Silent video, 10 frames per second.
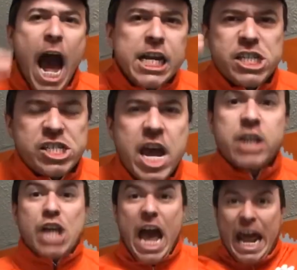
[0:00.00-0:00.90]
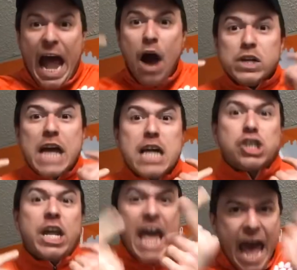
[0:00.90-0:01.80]
And I was actually happy
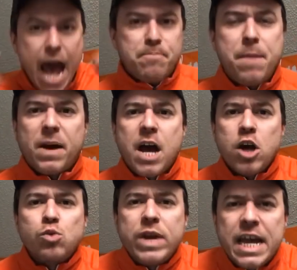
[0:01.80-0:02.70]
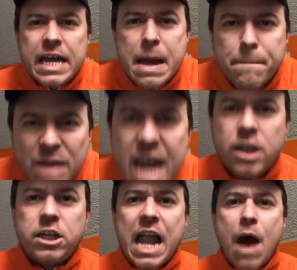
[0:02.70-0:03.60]
because we didn't get blanked like we
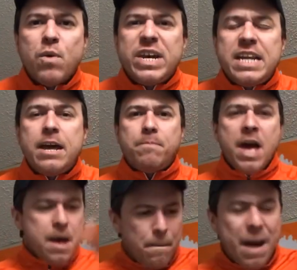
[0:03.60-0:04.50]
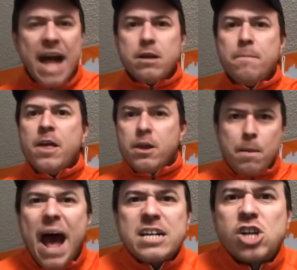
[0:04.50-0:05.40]
did by them the past couple
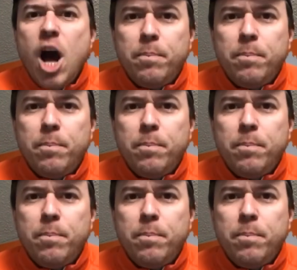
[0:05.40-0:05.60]
of years.